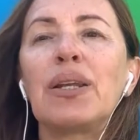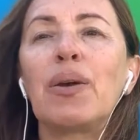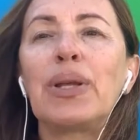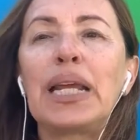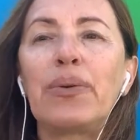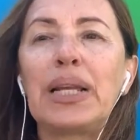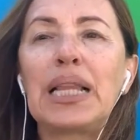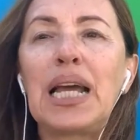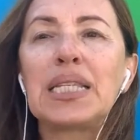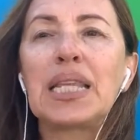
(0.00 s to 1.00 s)
when I
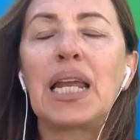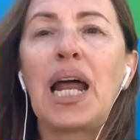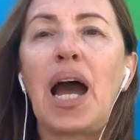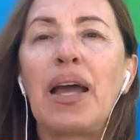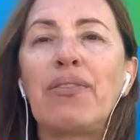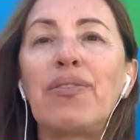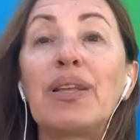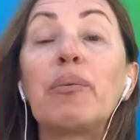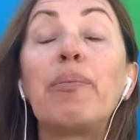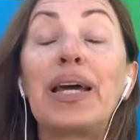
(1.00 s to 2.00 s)
realized that I
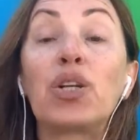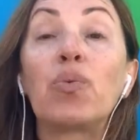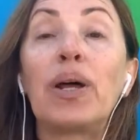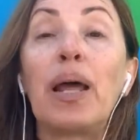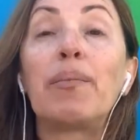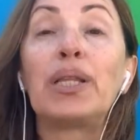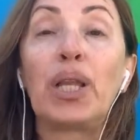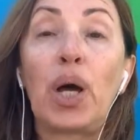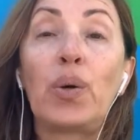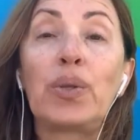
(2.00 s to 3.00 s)
feel better when I'm
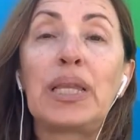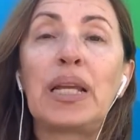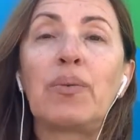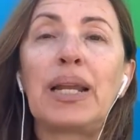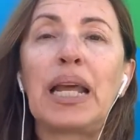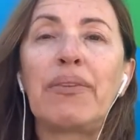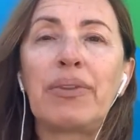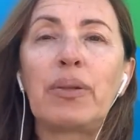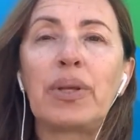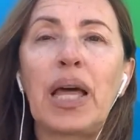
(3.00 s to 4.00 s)
alone than when I
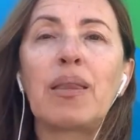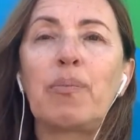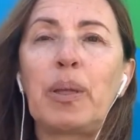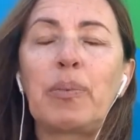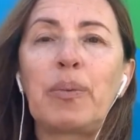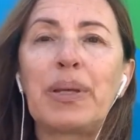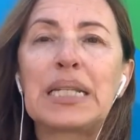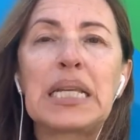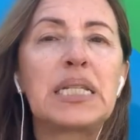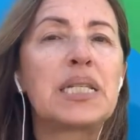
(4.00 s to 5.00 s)
feel with other people
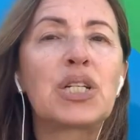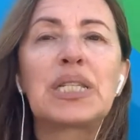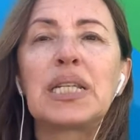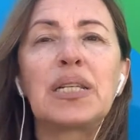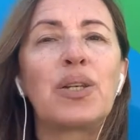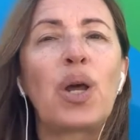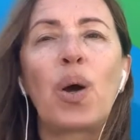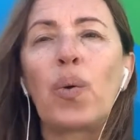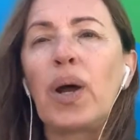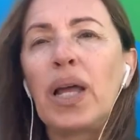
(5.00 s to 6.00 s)
because I just didn't
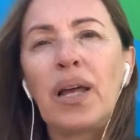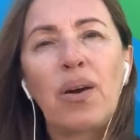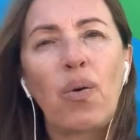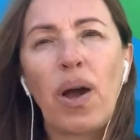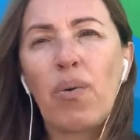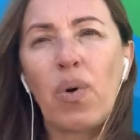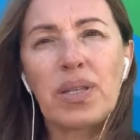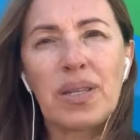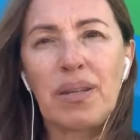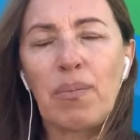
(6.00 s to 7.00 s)
know who I
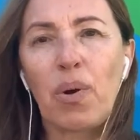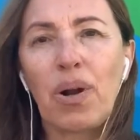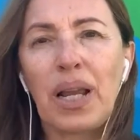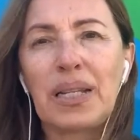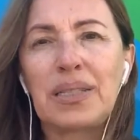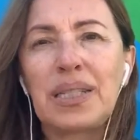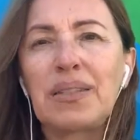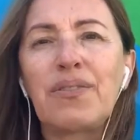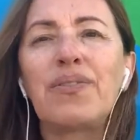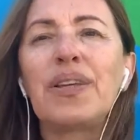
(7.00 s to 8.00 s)
was anymore. It
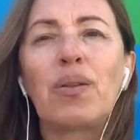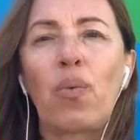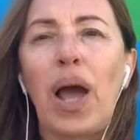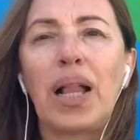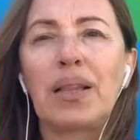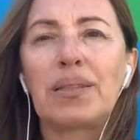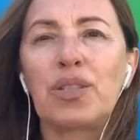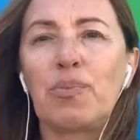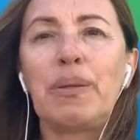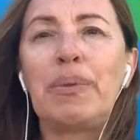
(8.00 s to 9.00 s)
didn't feel well to
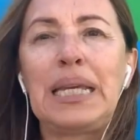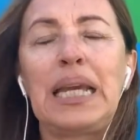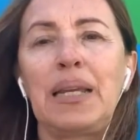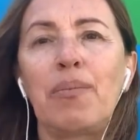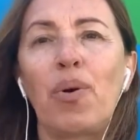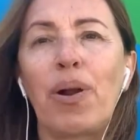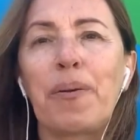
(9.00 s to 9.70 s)
be me anymore.